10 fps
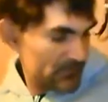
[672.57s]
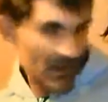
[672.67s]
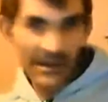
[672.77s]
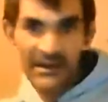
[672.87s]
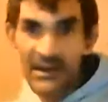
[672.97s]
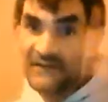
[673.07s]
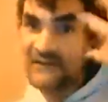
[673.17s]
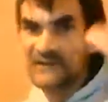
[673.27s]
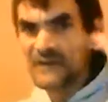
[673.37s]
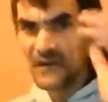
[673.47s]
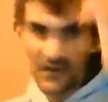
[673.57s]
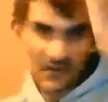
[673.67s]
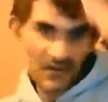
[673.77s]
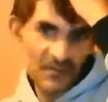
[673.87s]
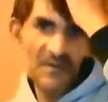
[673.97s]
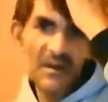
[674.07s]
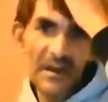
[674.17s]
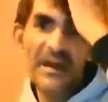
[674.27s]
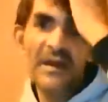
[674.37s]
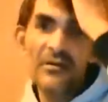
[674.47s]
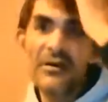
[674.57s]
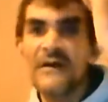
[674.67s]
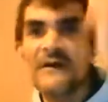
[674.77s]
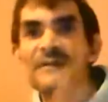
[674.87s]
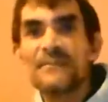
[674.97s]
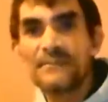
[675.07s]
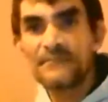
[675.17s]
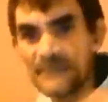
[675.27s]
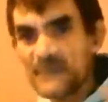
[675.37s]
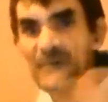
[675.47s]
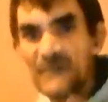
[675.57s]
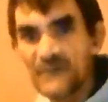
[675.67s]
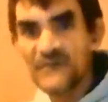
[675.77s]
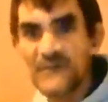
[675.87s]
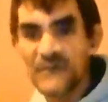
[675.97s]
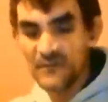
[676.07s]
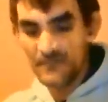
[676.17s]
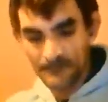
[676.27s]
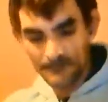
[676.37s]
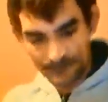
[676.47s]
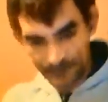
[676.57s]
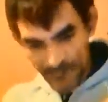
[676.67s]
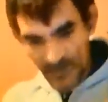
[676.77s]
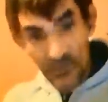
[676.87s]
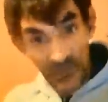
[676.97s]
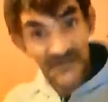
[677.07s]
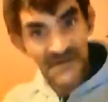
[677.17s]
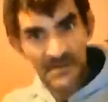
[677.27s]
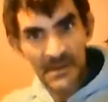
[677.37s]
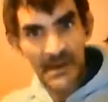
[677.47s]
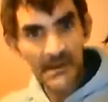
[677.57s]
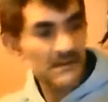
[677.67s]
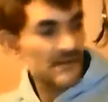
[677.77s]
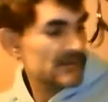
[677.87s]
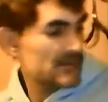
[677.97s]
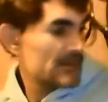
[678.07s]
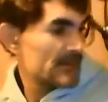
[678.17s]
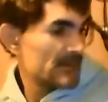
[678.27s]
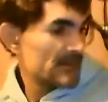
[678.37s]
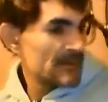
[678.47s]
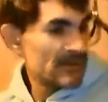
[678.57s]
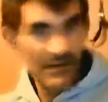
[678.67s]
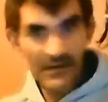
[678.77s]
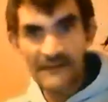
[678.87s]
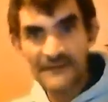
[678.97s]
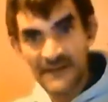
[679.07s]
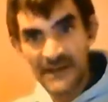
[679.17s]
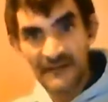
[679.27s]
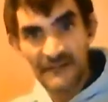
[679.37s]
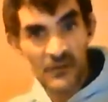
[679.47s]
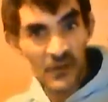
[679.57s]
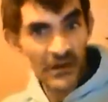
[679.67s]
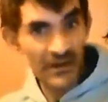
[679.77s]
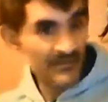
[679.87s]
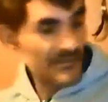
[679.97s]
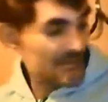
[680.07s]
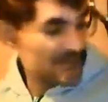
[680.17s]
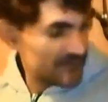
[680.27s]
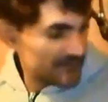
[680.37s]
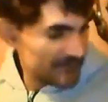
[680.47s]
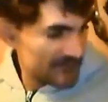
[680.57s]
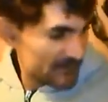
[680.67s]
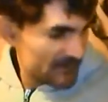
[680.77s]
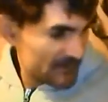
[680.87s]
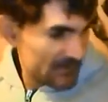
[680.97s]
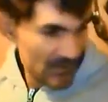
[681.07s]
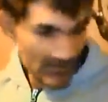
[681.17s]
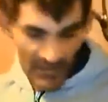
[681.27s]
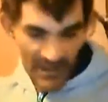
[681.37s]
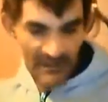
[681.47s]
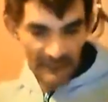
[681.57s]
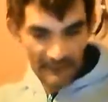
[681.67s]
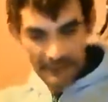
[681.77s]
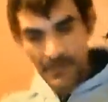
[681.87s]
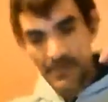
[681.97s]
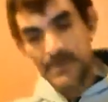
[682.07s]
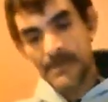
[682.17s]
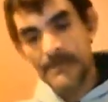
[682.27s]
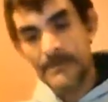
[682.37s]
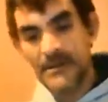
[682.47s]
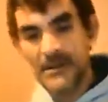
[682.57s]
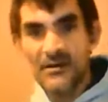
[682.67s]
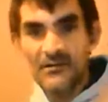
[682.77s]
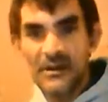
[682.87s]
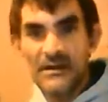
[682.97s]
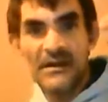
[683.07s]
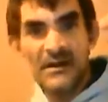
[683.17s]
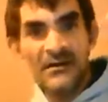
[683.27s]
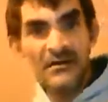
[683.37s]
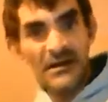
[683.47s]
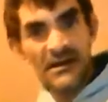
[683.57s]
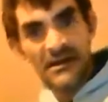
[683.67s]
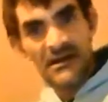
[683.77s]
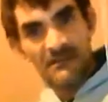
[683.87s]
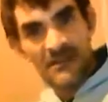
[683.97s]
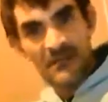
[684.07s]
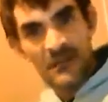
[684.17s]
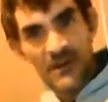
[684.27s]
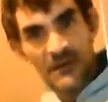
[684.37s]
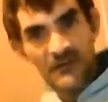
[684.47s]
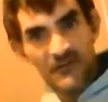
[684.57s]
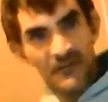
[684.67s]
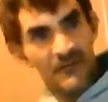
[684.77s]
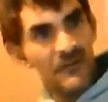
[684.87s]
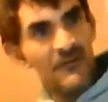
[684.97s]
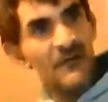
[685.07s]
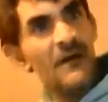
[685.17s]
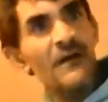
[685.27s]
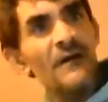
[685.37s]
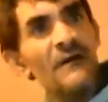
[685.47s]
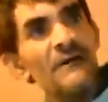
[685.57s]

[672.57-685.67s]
I can't disclose areas due to respect of the native tribes. And but right now I got my white uh,